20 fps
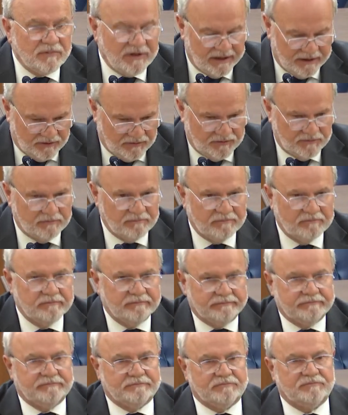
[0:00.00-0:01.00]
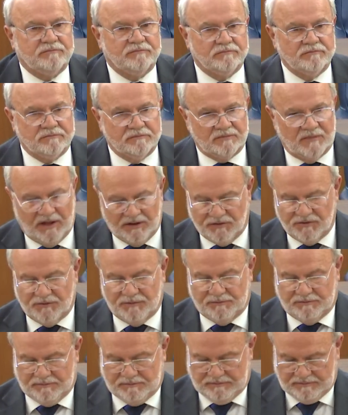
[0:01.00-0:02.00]
Yes. It's
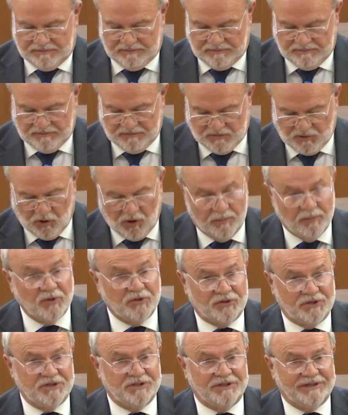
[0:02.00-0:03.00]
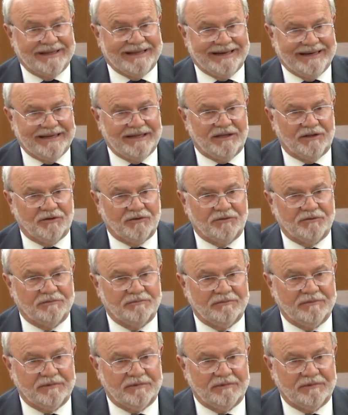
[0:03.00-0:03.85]
our position that it is.